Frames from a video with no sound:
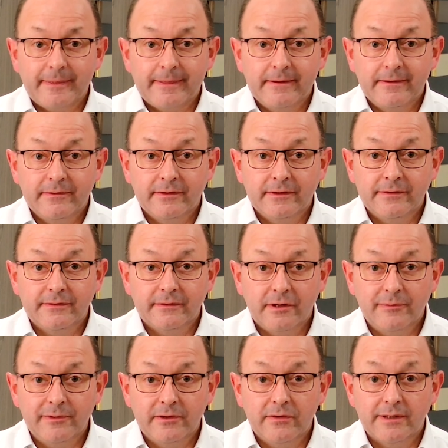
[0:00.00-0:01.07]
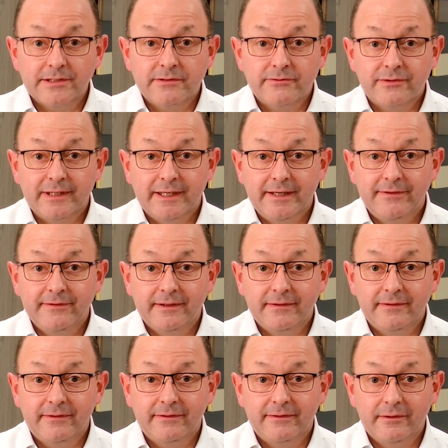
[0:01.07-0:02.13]
So there's a couple of questions relating
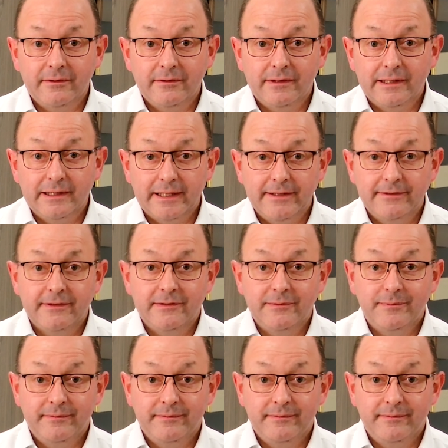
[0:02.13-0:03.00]
to the latest